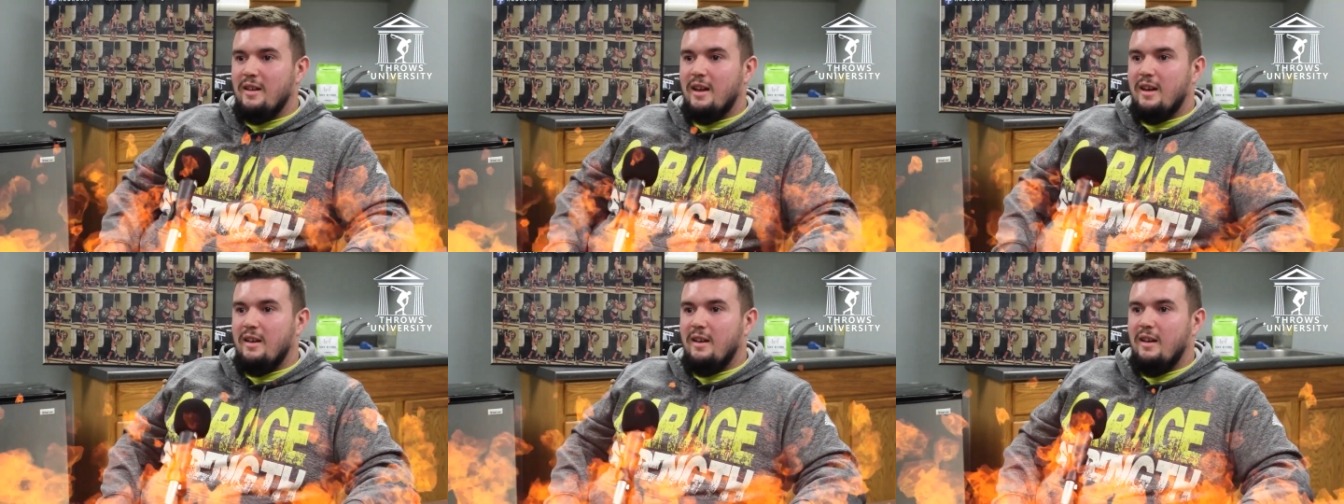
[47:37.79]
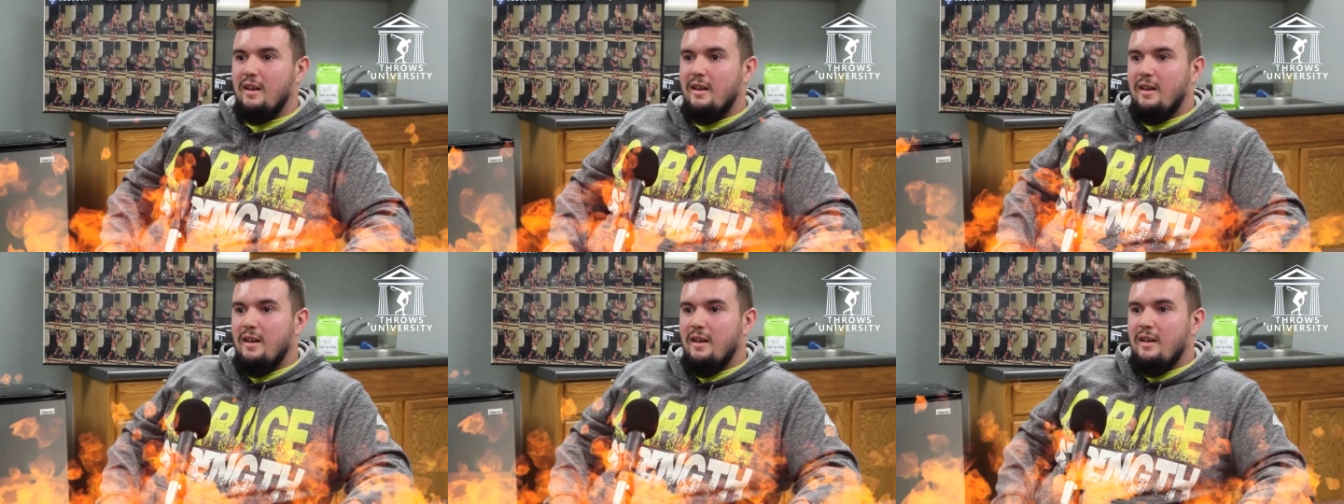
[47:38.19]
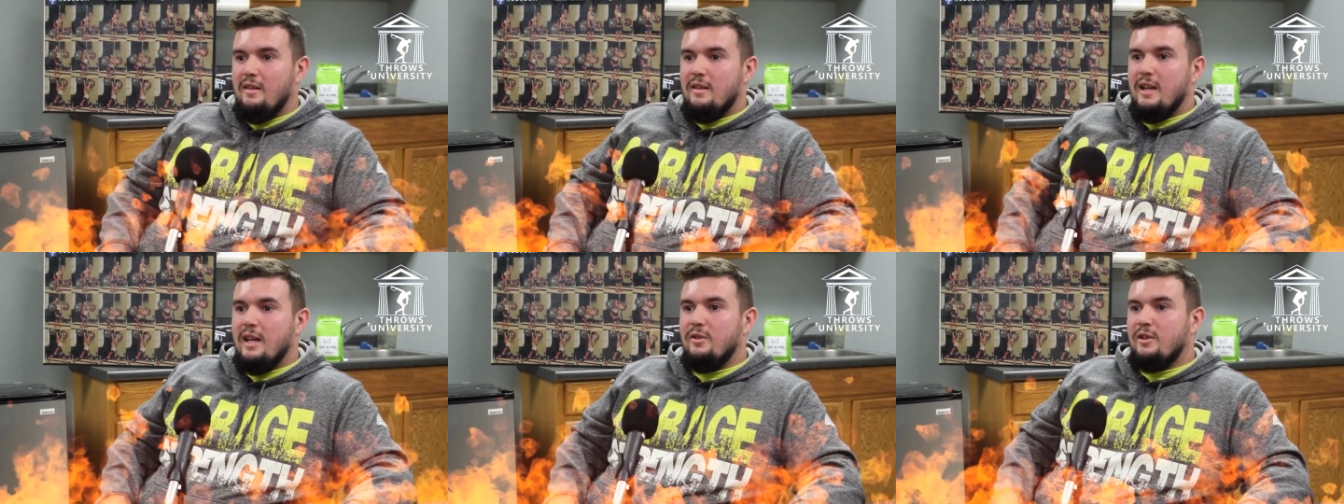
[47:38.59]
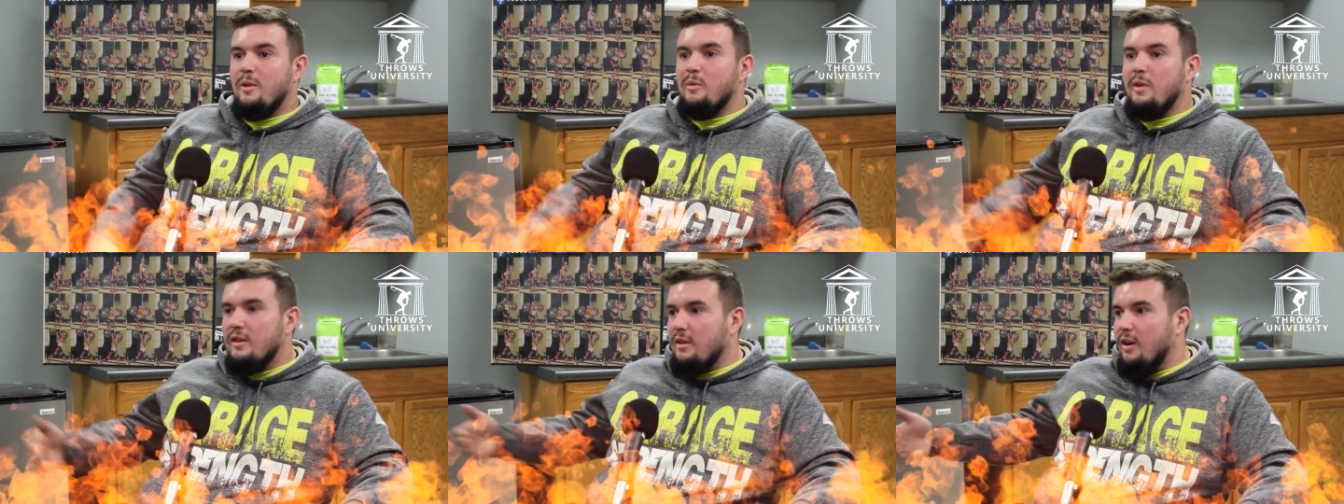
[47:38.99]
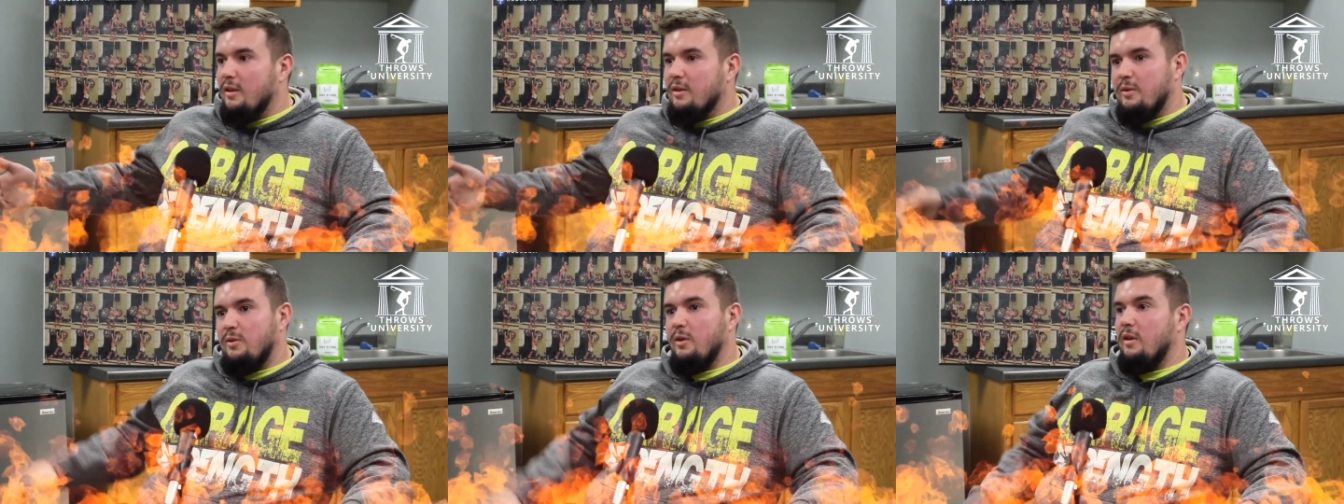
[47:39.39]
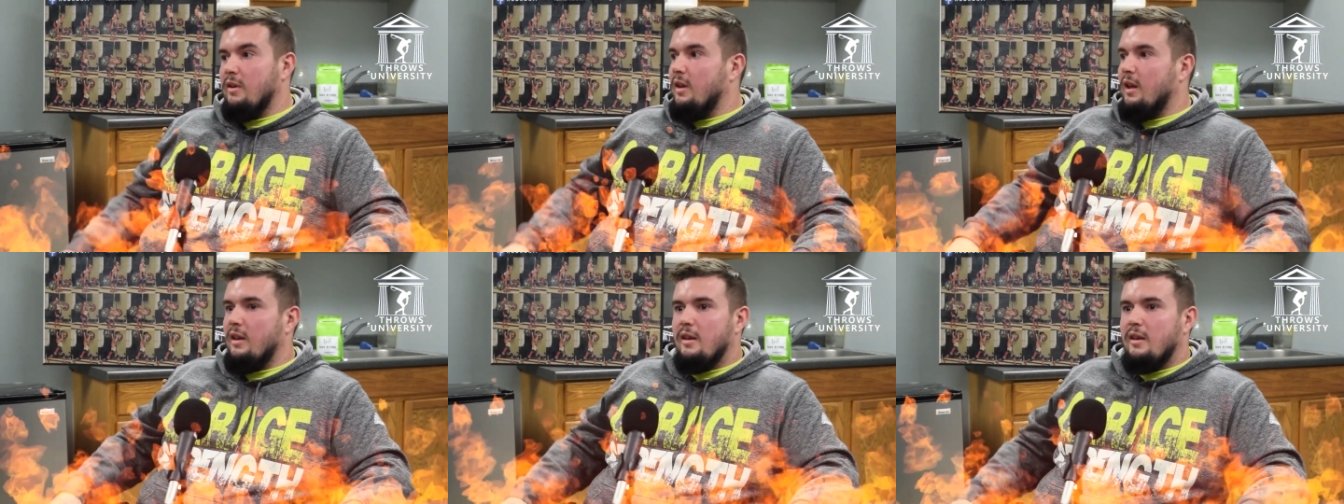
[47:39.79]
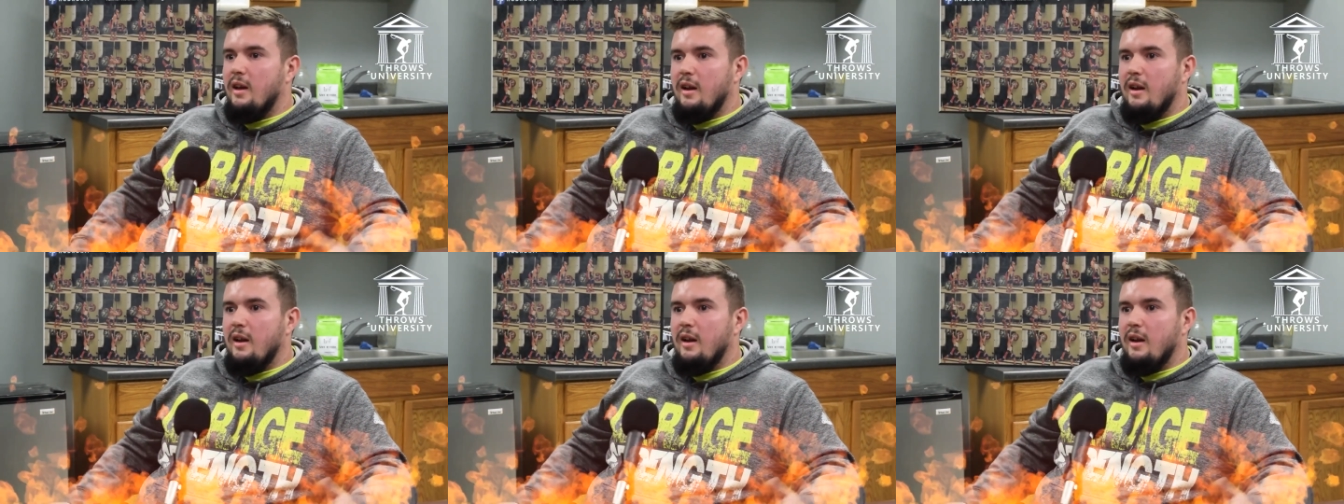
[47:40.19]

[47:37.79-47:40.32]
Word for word: Like, like if somebody's on the floor, you're like,